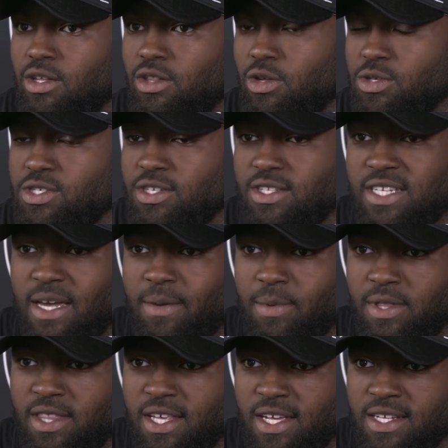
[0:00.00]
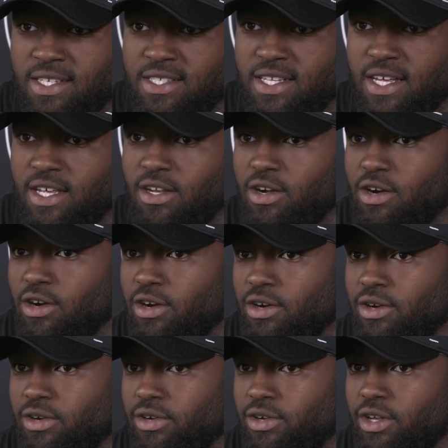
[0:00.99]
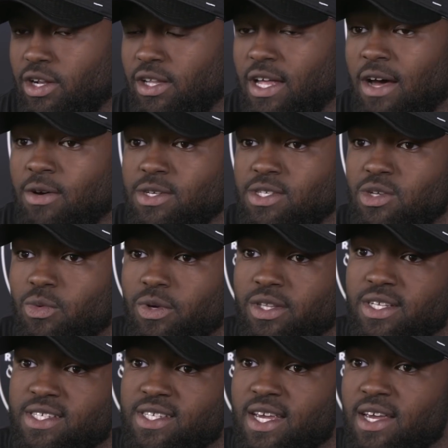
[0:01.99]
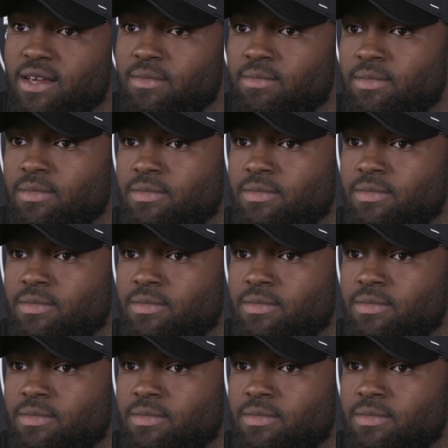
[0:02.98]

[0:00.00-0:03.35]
those are the type of things that are going to allow us to win this game.